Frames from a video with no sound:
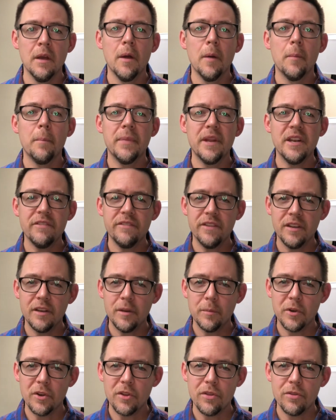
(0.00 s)
Benefit
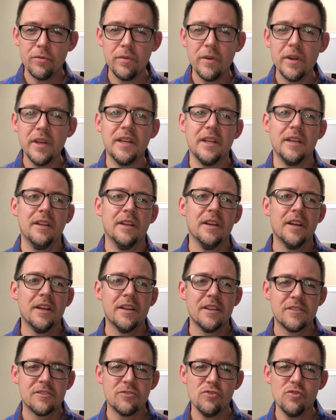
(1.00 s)
number 3
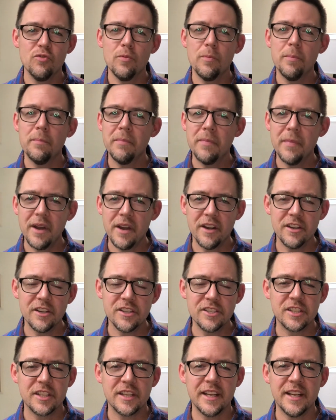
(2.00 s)
to
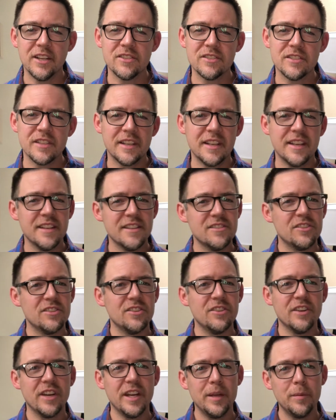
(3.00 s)
marriage counseling is
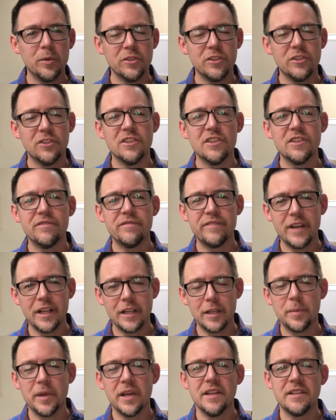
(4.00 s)
you're able to
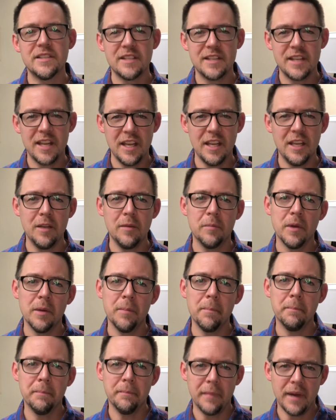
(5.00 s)
develop a team
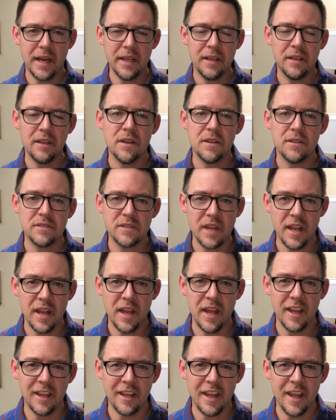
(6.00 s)
mindset
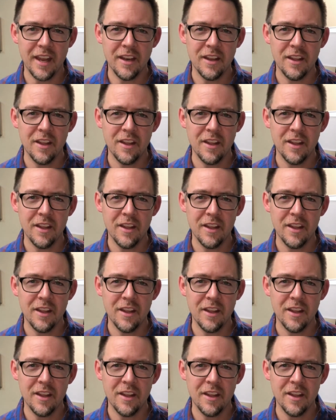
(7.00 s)
again.